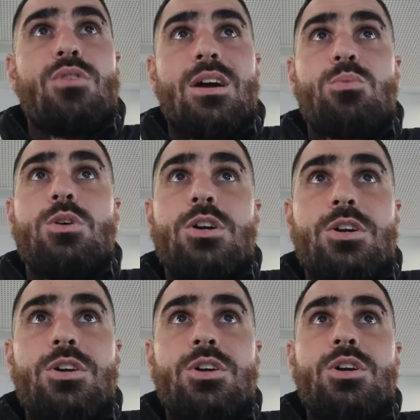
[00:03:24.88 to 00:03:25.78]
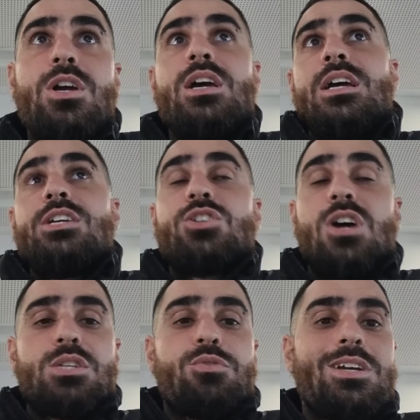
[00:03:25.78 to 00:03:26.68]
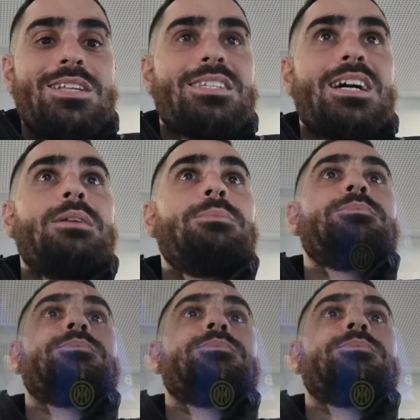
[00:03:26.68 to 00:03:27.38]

the groundwork. He signs for Inter.